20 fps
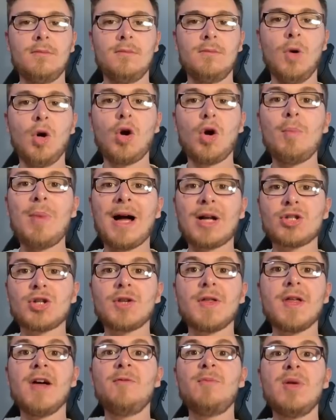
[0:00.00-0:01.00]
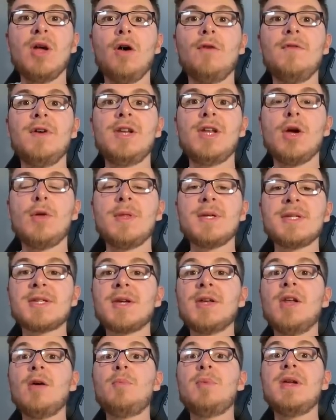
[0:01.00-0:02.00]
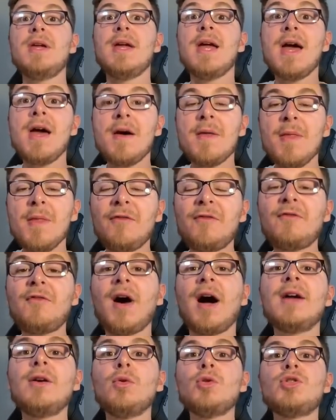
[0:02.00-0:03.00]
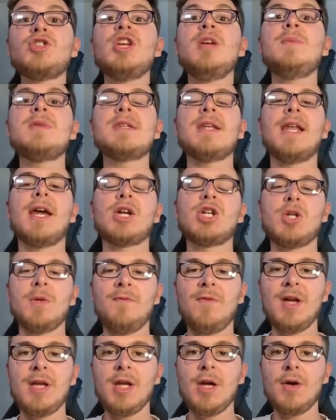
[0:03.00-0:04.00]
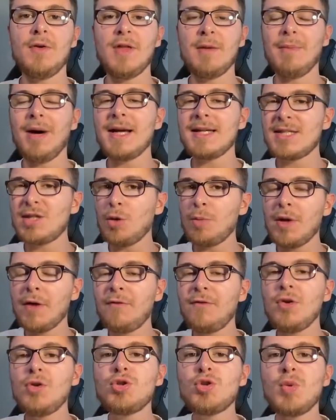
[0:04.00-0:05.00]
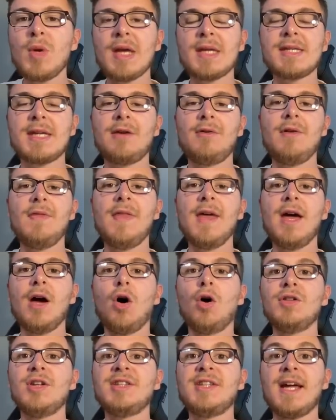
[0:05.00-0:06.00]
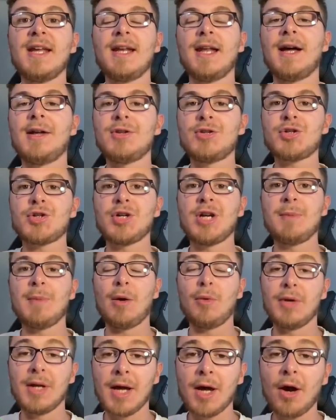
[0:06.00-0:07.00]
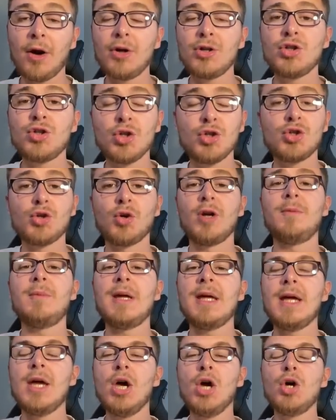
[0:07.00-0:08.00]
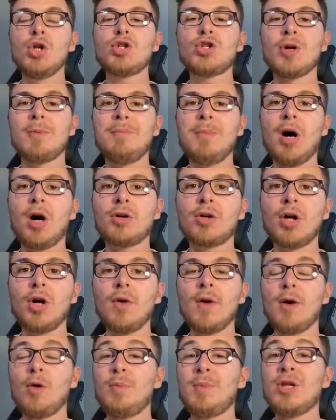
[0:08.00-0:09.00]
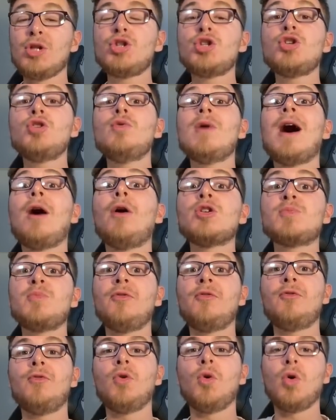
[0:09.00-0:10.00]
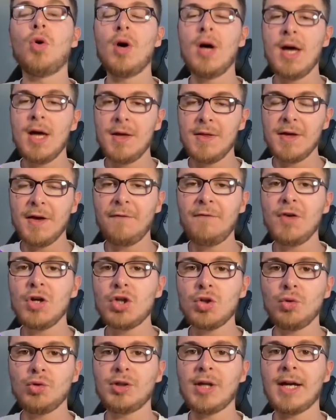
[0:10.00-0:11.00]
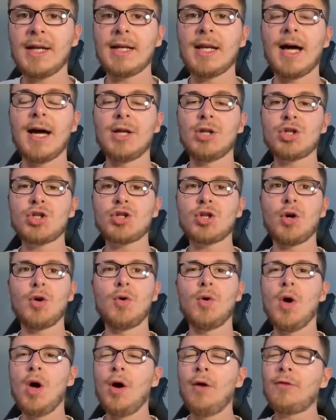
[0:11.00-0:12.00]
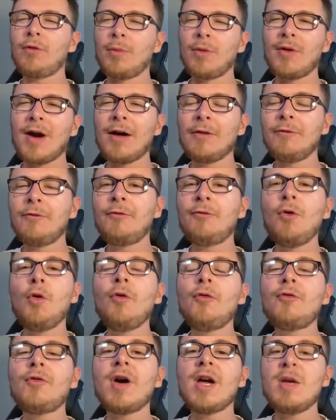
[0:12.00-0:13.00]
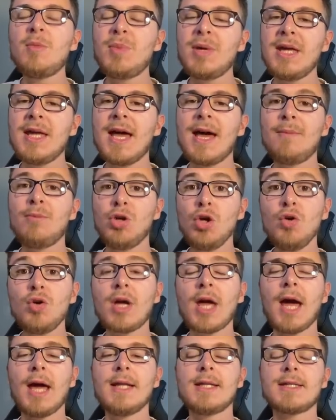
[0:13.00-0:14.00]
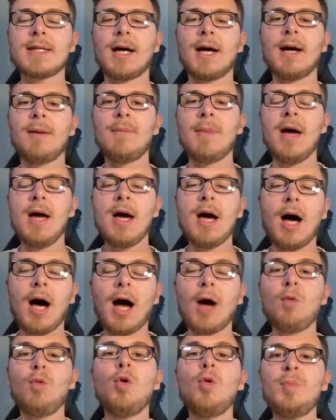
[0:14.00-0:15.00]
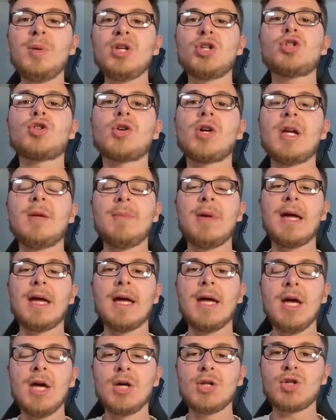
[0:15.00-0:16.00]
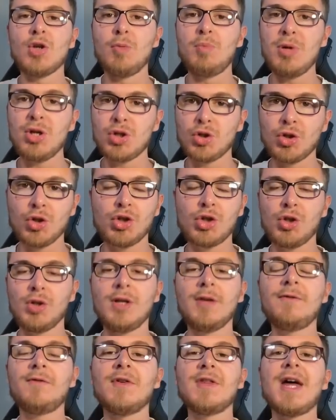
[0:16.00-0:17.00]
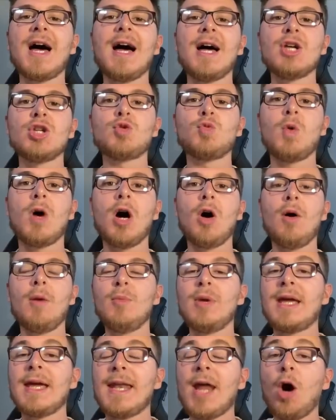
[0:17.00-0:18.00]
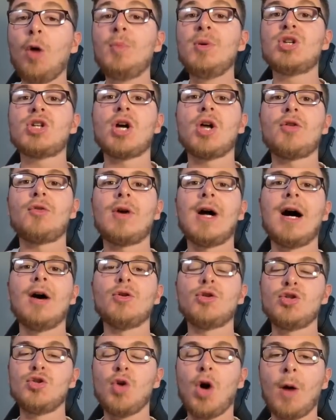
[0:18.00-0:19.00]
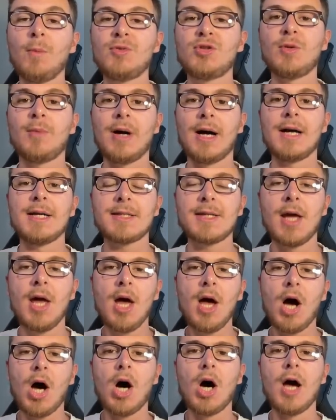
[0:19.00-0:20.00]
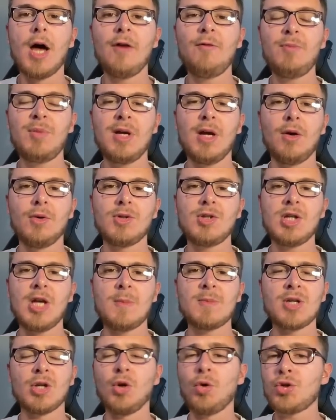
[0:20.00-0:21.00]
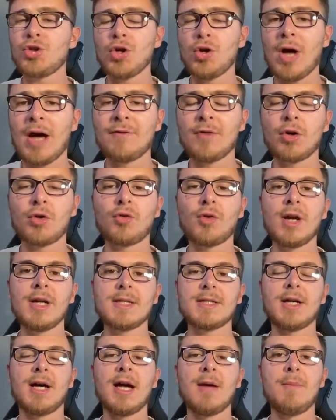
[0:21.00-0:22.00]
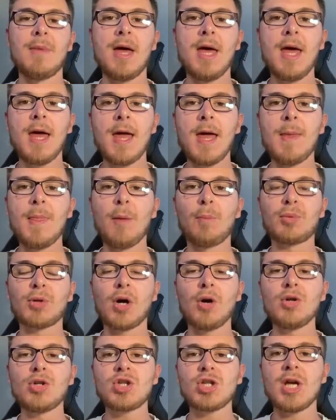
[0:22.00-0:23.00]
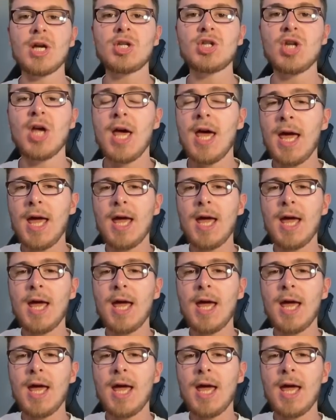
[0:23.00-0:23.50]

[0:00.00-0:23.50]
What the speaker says: Welcome back to another FPL video. This is going to be the final team selection video. There might still be a few tweaks here and there on the deadline stream. I would encourage you to join me tomorrow. It will be 2 hours before the official deadline. So from around 4:30 PM UK time, I will be streaming. So be sure to tune in for that as well. And we can help each other out to optimize our FPL teams and also have a great time in the process.